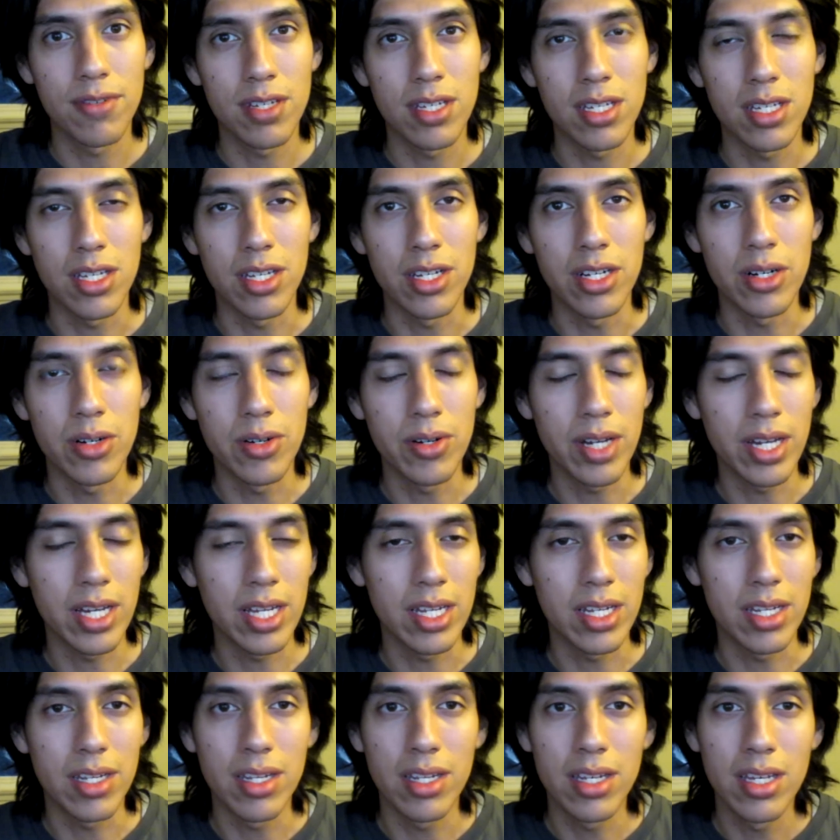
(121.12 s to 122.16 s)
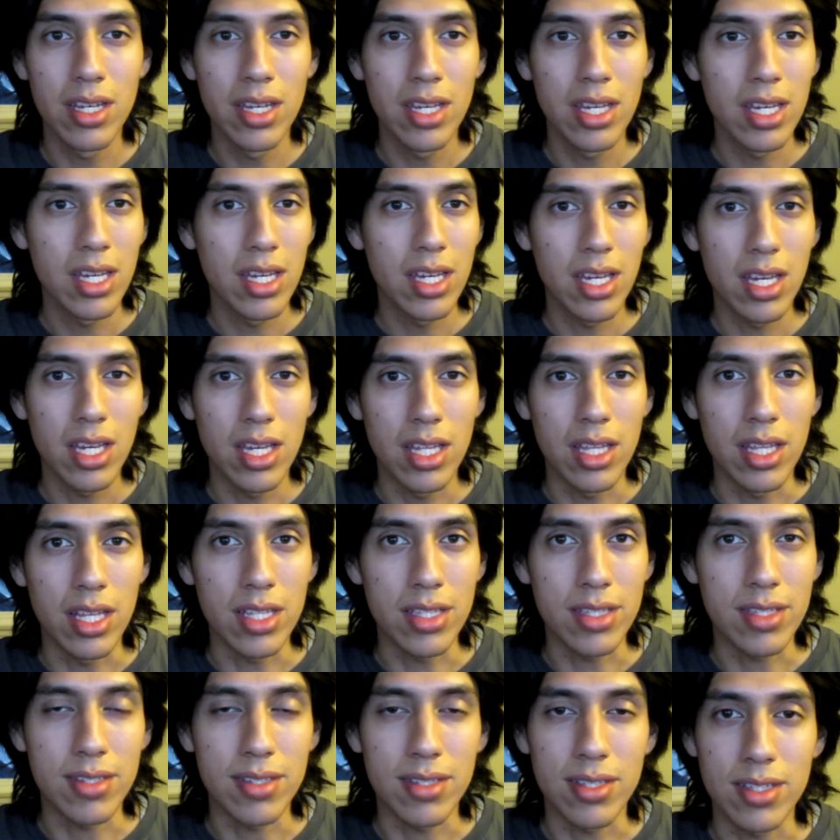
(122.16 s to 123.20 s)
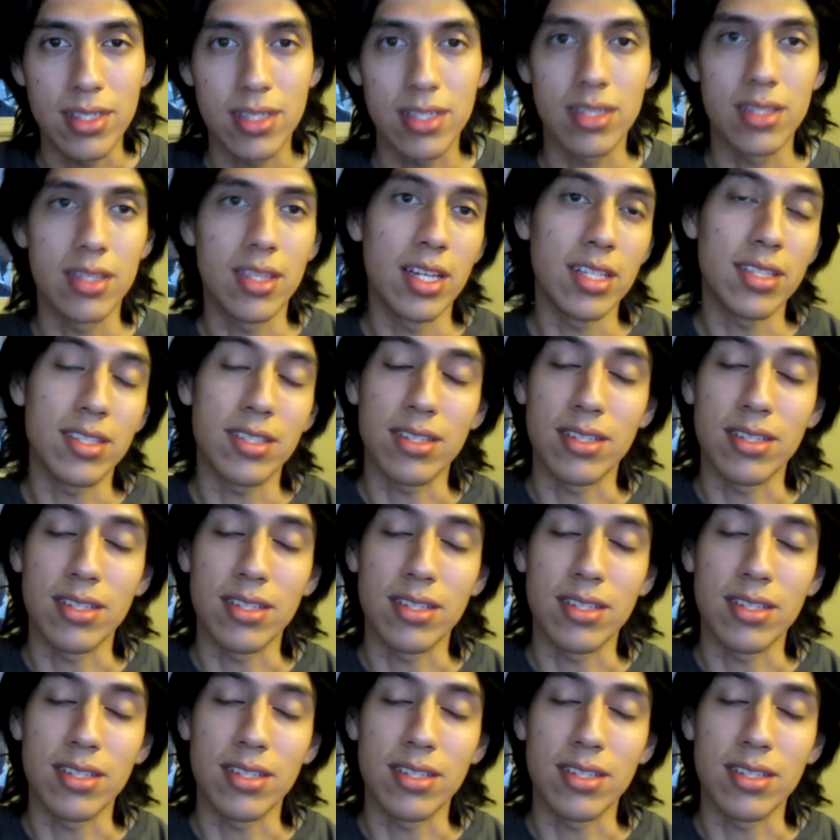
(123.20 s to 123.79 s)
and that's